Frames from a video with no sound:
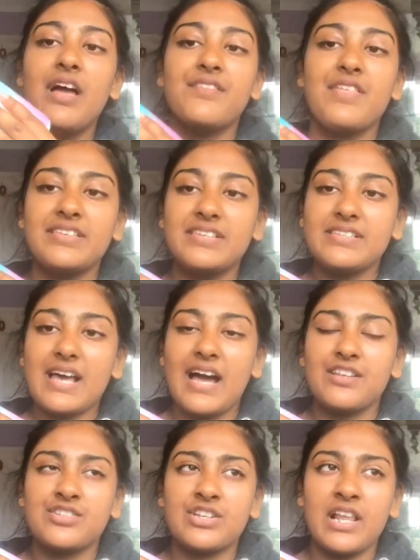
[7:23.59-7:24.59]
This is
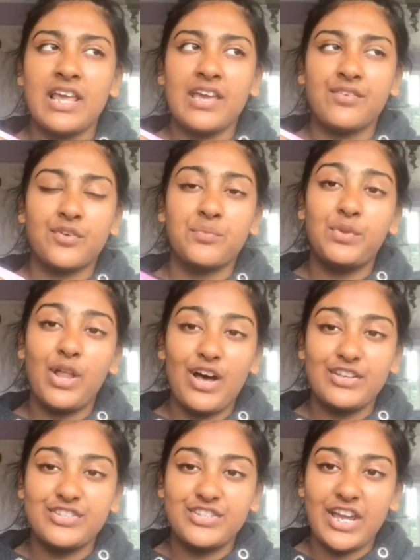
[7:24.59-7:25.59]
actually from
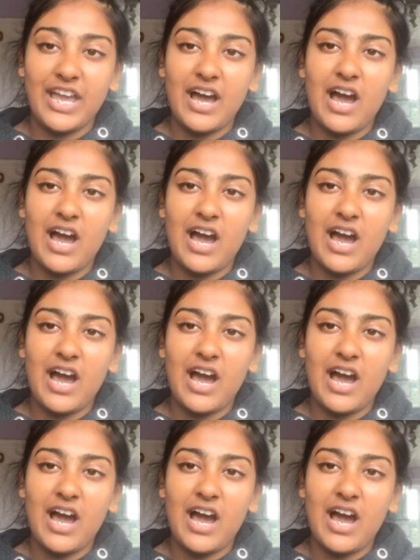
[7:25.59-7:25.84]
last year.